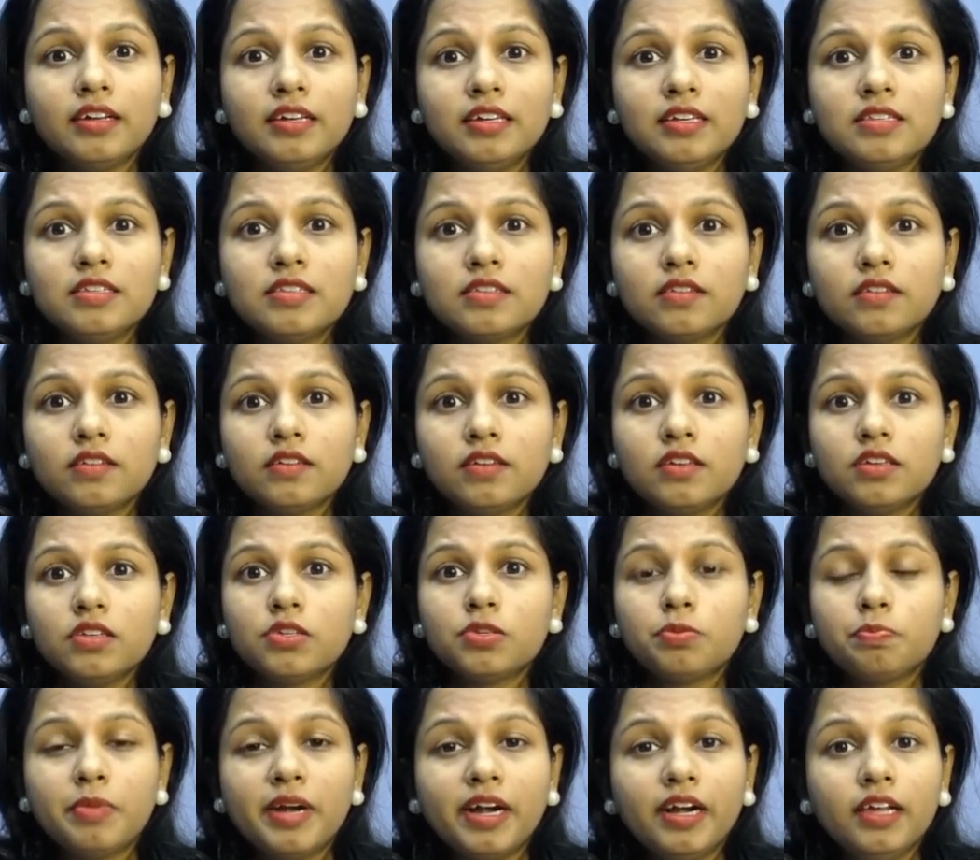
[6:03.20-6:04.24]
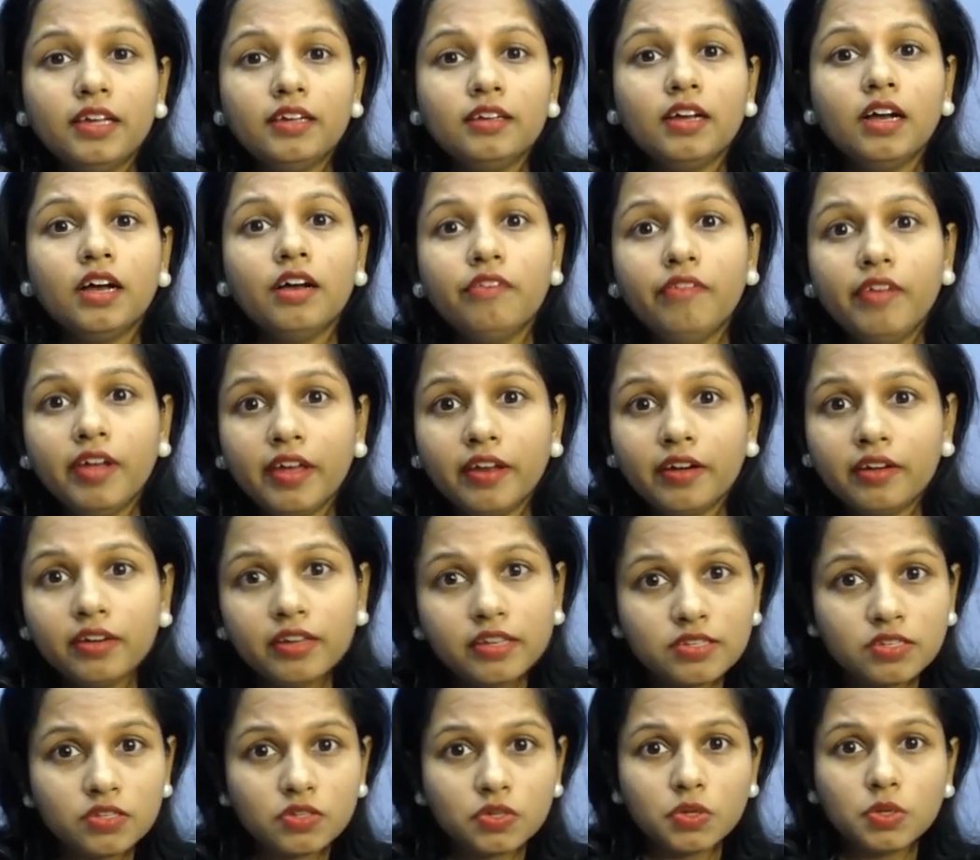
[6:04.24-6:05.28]
is spreading
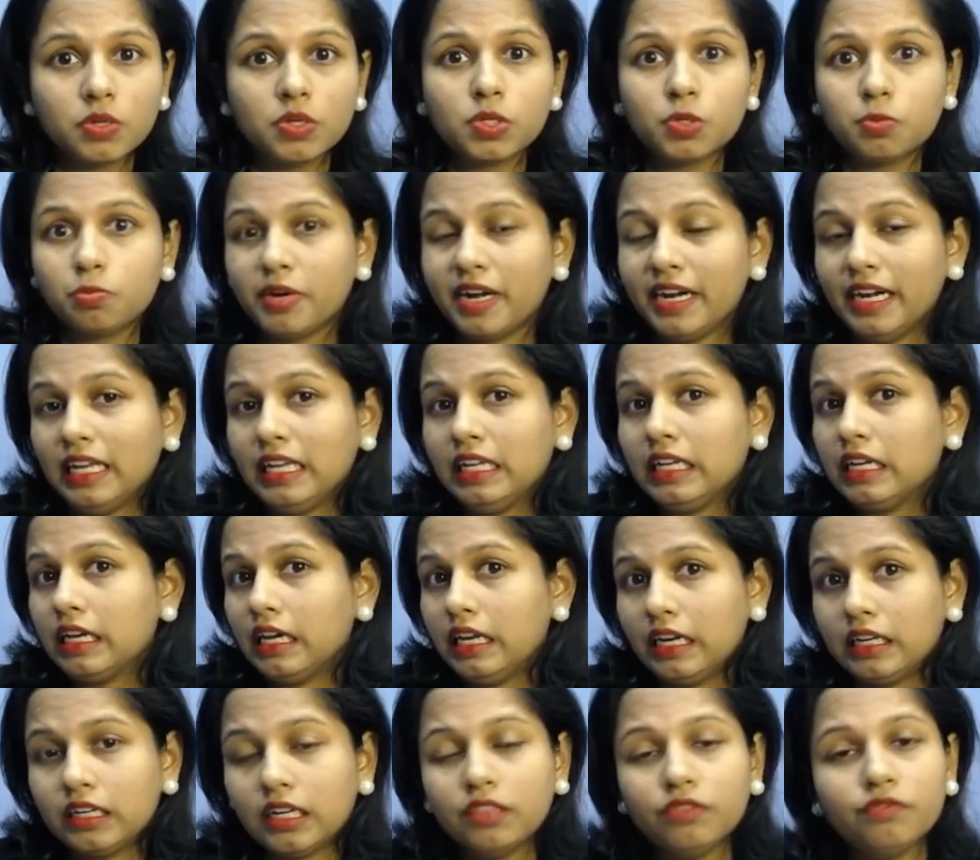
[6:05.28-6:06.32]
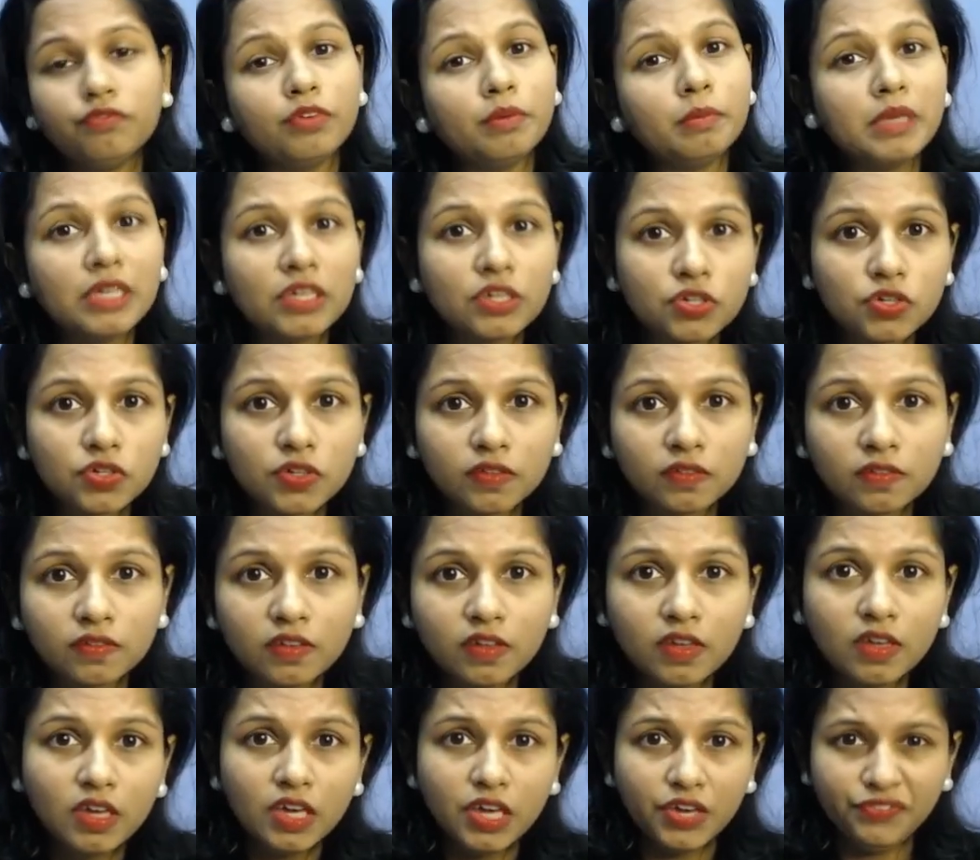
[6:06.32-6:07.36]
awareness, spreading correct information.
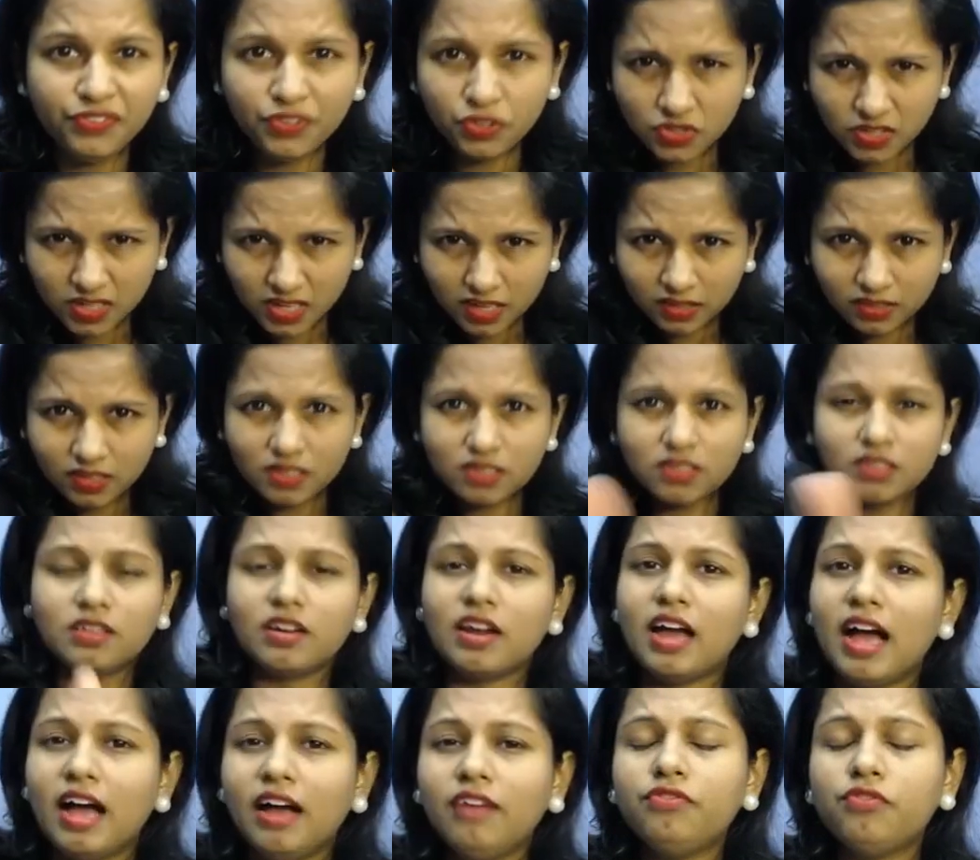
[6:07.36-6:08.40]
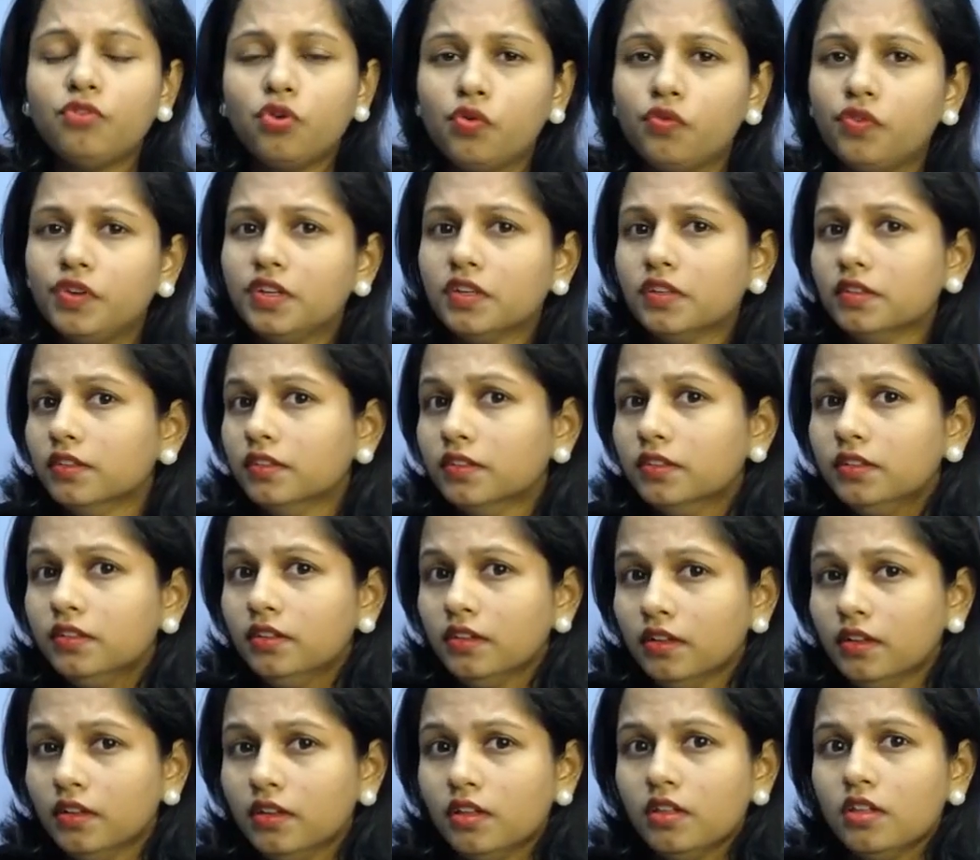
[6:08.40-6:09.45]
If you see this graph over here,
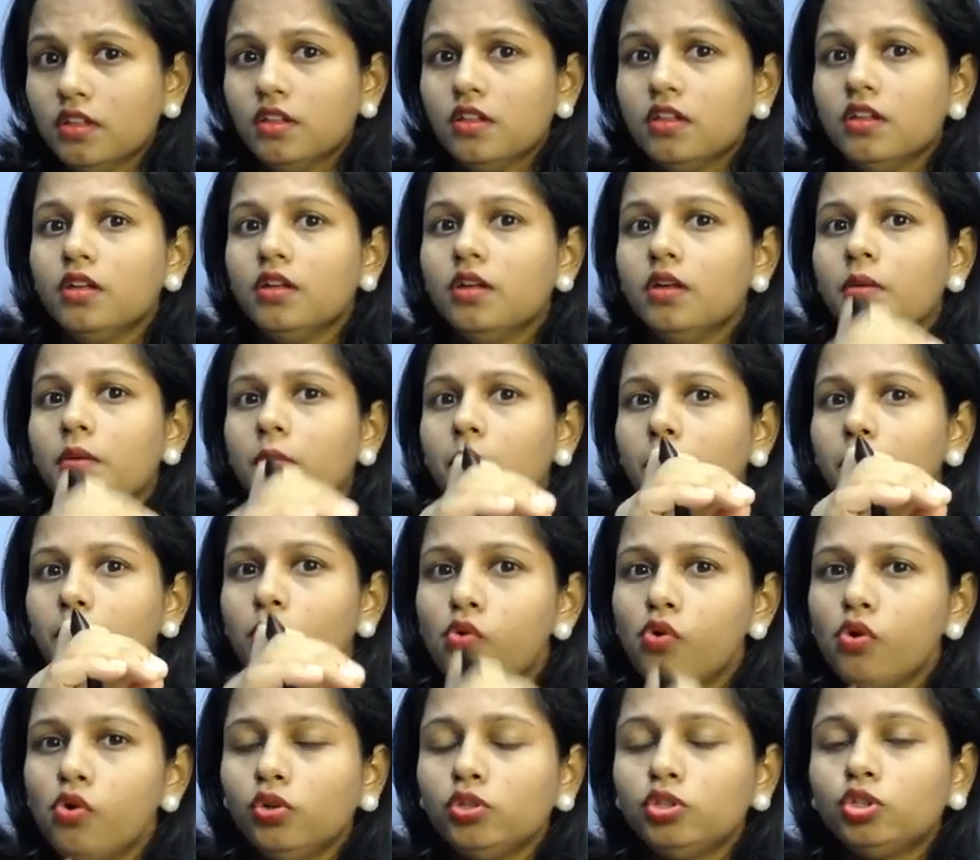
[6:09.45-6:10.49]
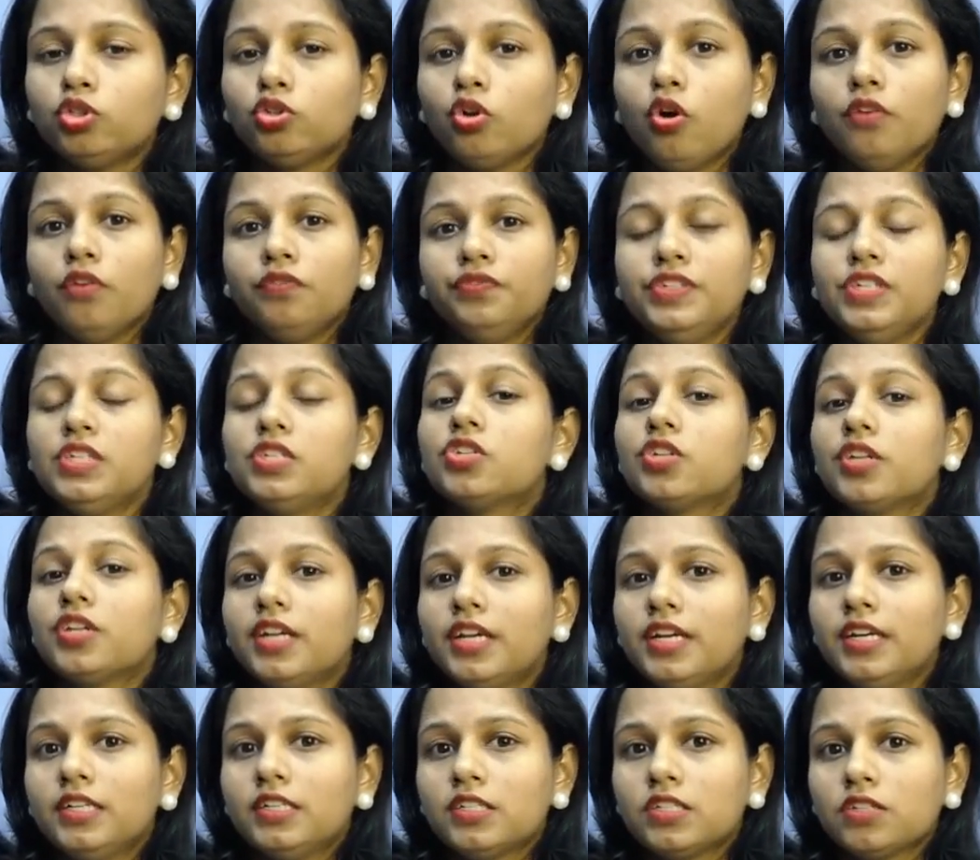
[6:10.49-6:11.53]
most of the
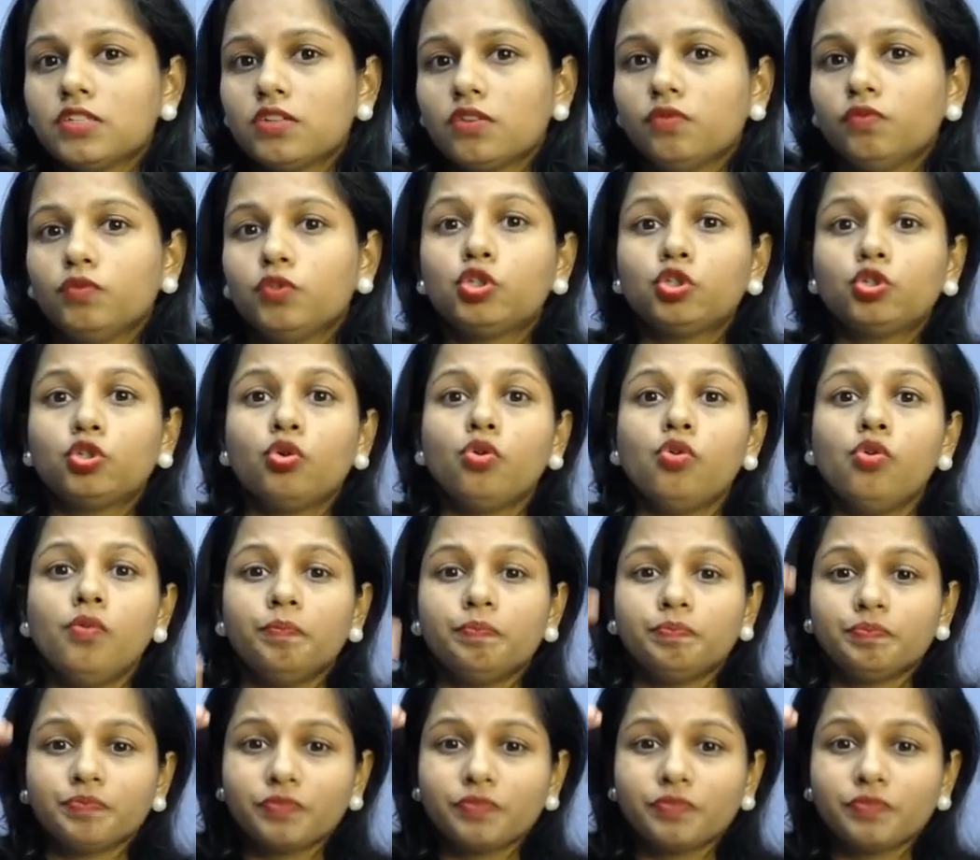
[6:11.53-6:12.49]
states show